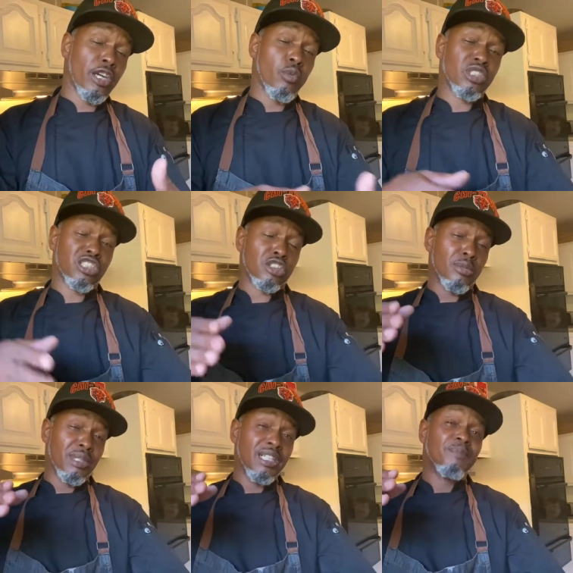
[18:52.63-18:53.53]
which is going
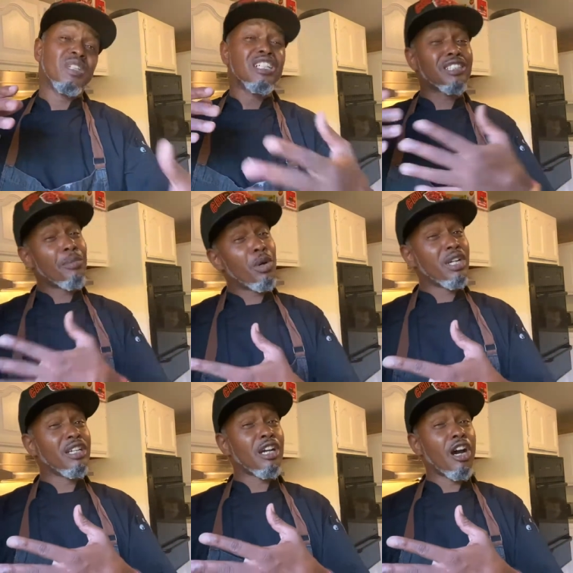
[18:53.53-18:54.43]
to be somewhat
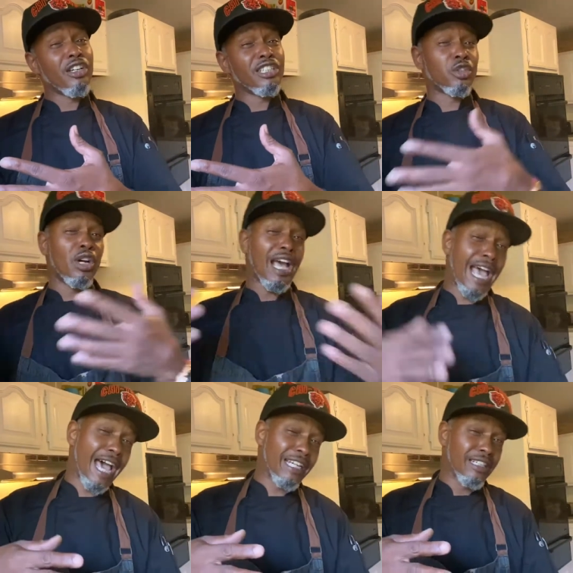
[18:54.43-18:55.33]
a garnish or an
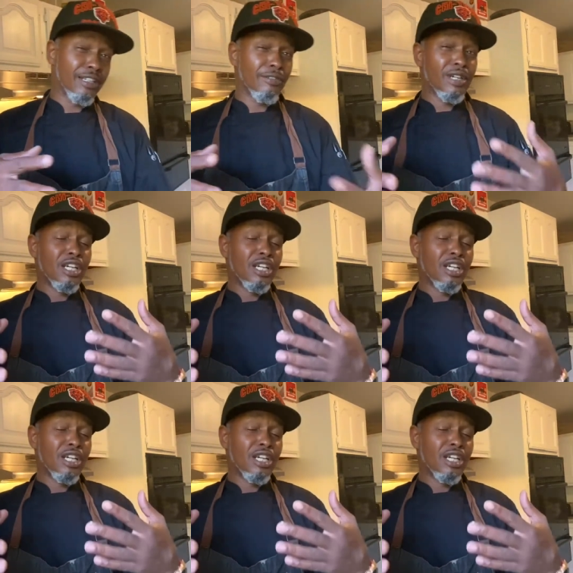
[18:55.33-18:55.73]
additive